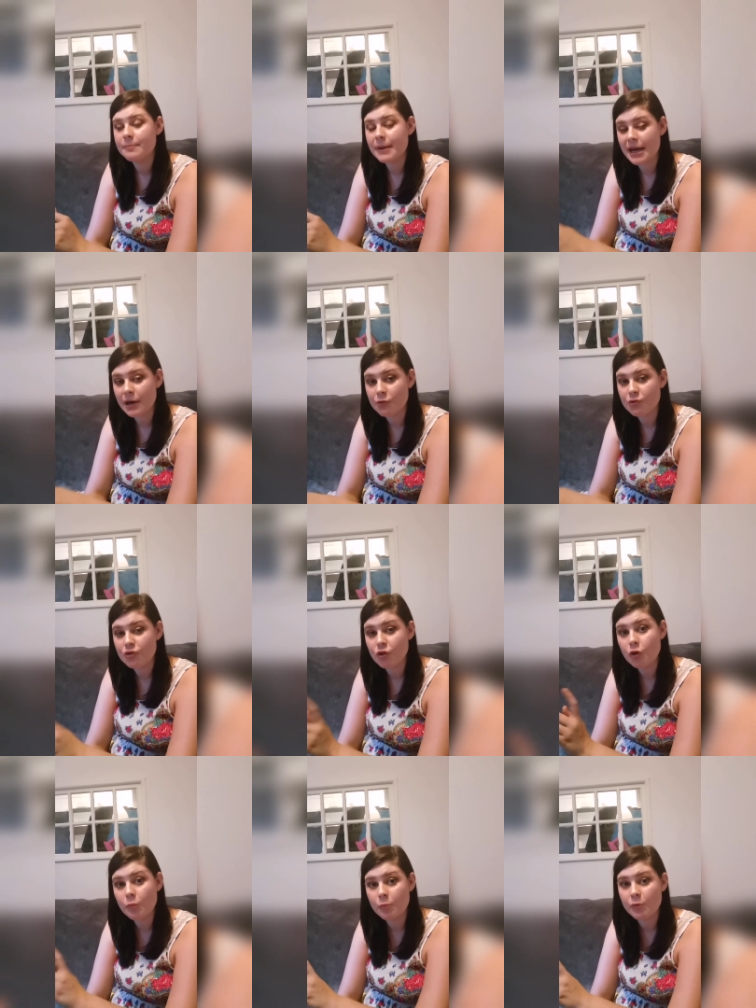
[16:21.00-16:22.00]
pounds
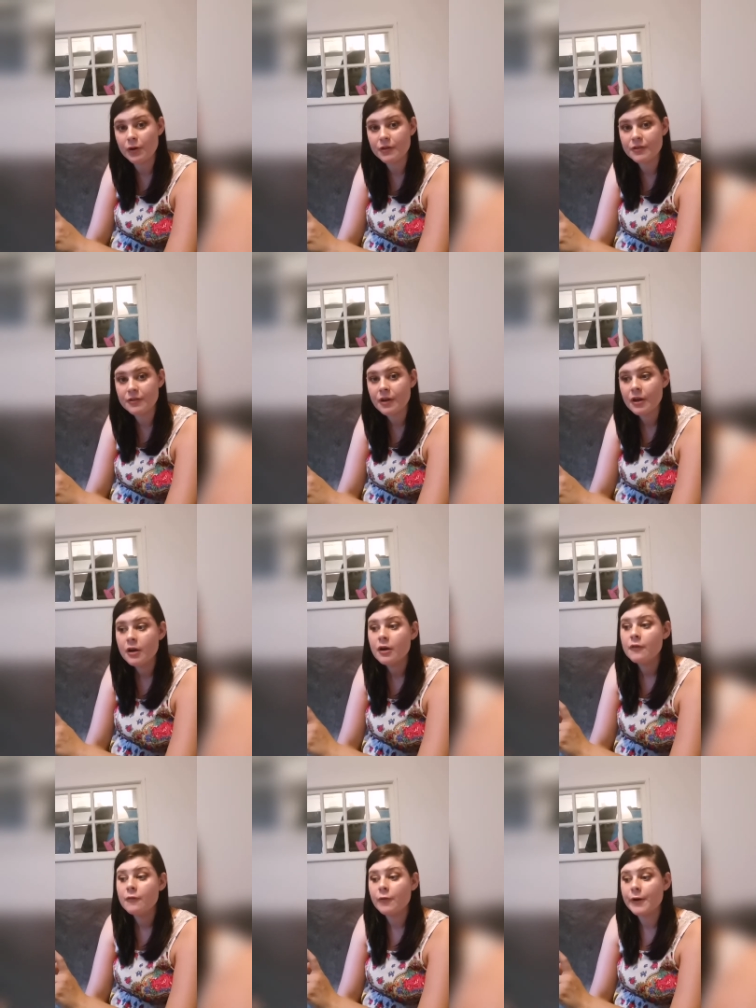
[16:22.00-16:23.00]
upwards
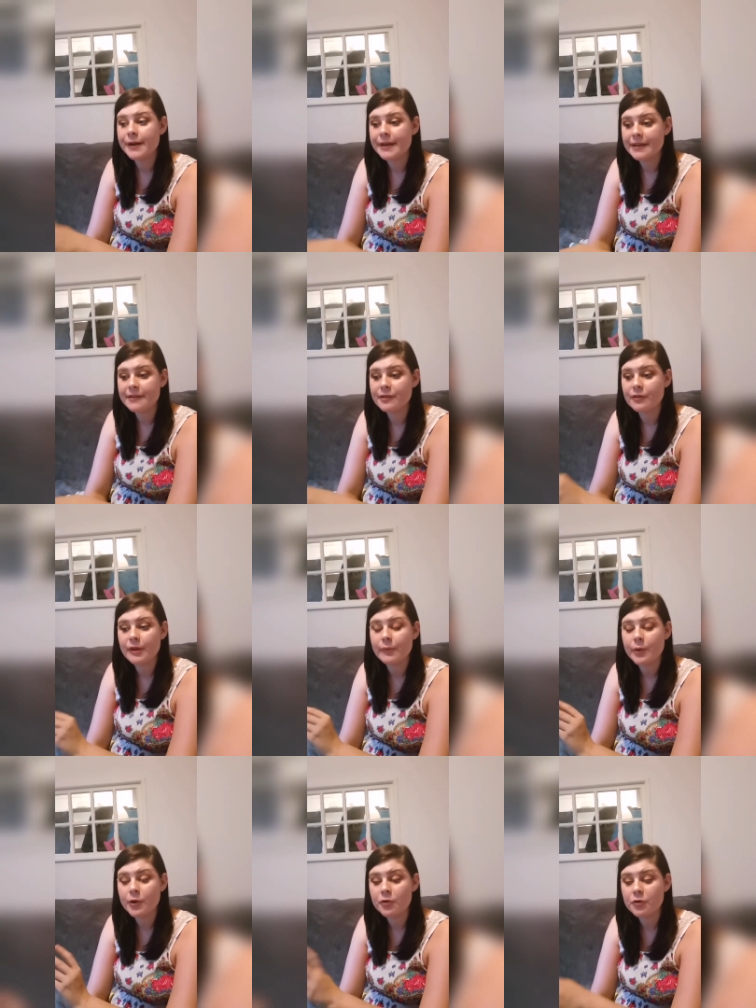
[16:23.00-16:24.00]
for an easel
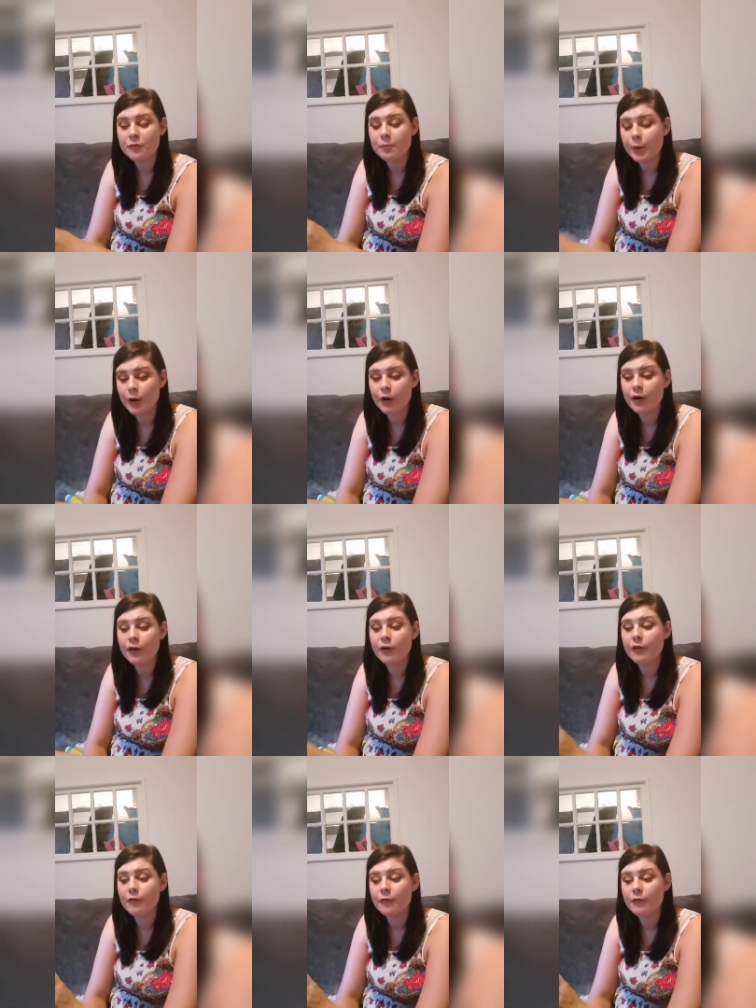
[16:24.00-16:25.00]
that we could have
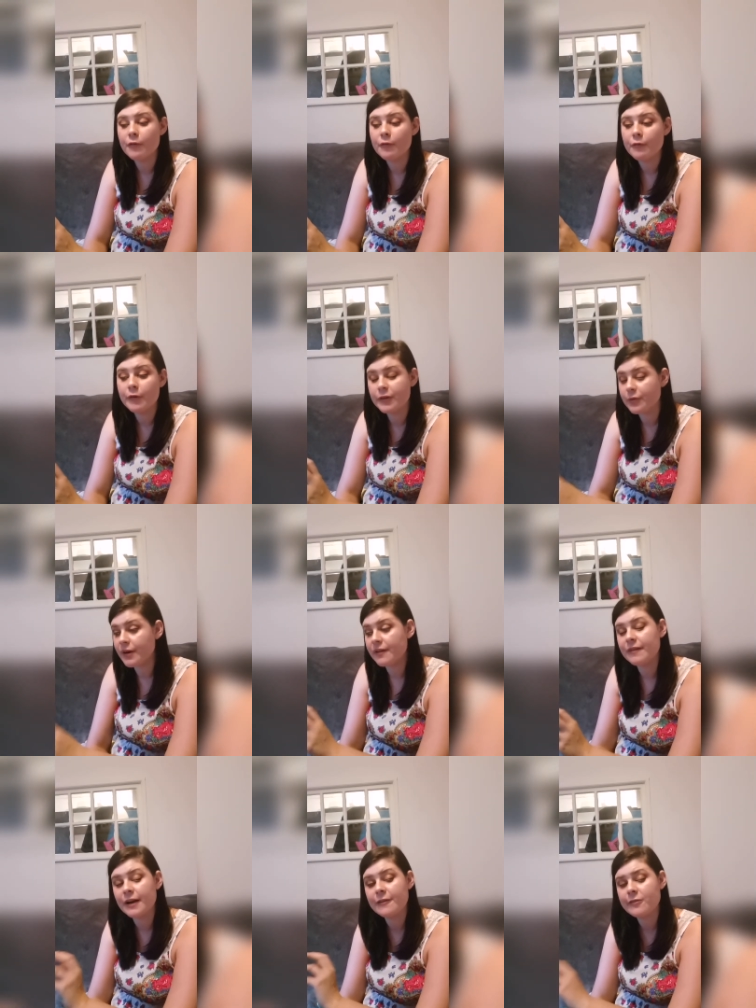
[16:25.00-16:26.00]
bought for
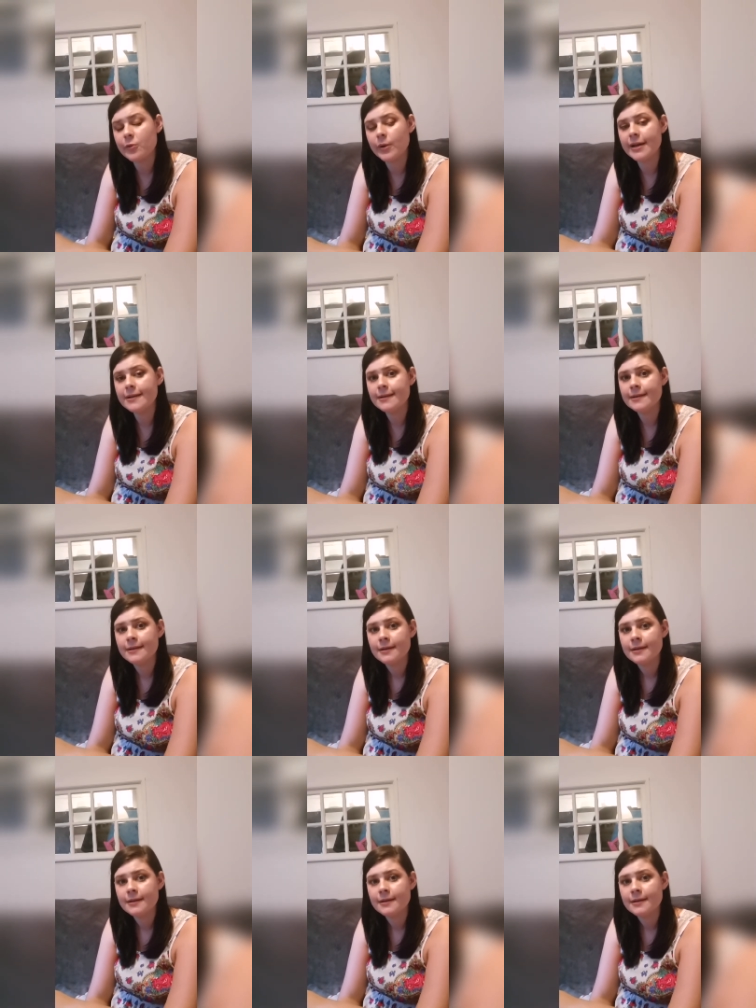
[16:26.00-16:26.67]
25 quid